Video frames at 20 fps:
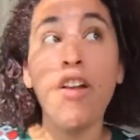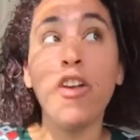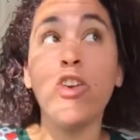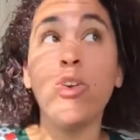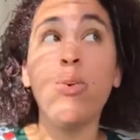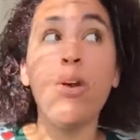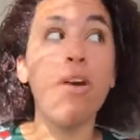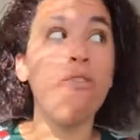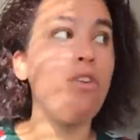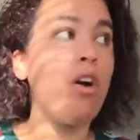
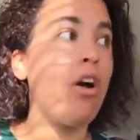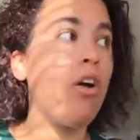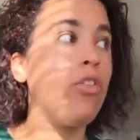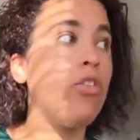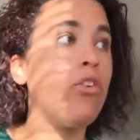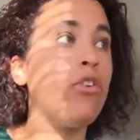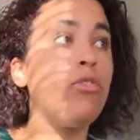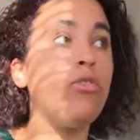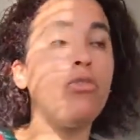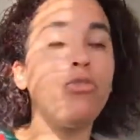You have
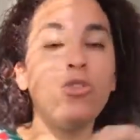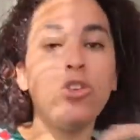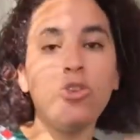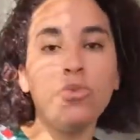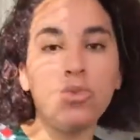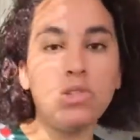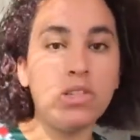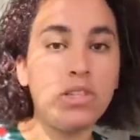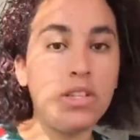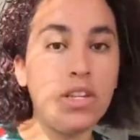other
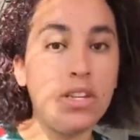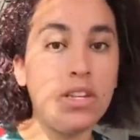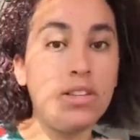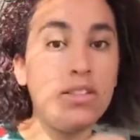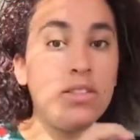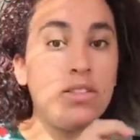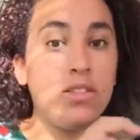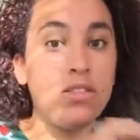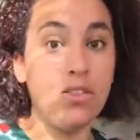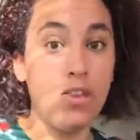
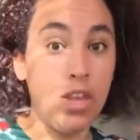frequencies,